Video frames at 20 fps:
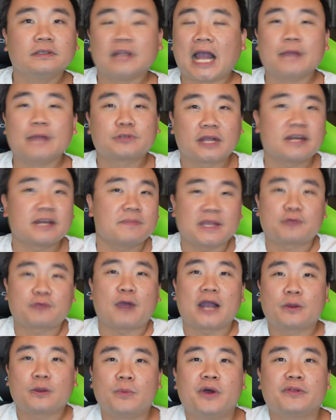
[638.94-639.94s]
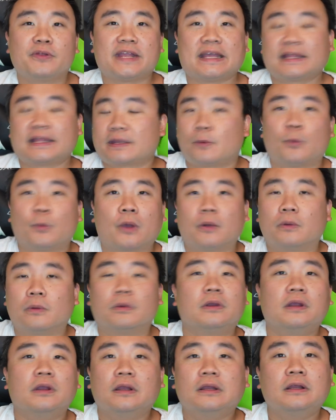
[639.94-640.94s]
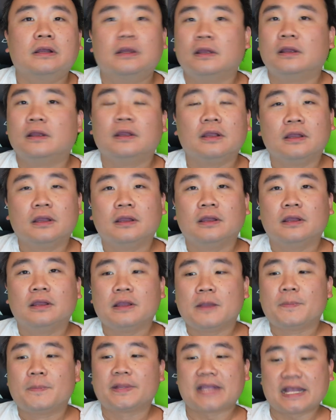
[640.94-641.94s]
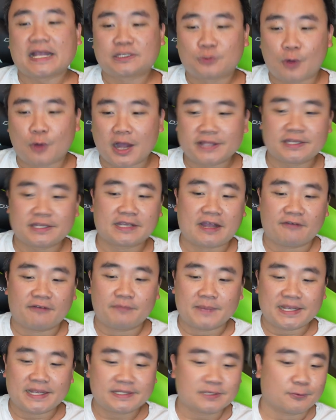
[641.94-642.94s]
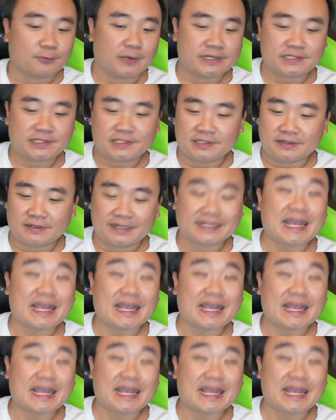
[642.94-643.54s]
I'm trying to make guacamole. Like, but that's what the government wants you.